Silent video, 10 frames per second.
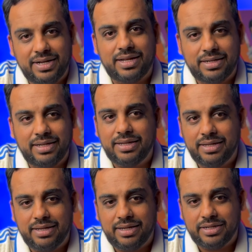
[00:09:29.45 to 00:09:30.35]
it out
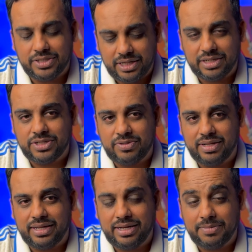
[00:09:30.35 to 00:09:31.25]
in
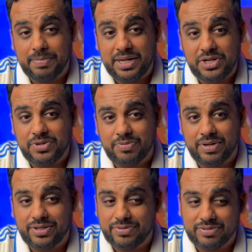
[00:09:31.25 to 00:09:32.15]
Australia in a pitch
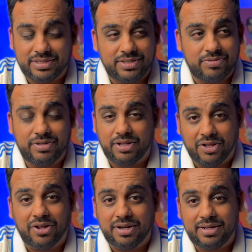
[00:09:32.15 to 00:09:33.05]
which was doing a
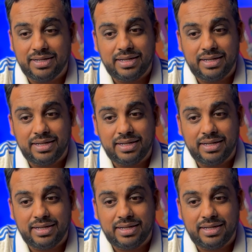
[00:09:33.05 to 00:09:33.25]
lot,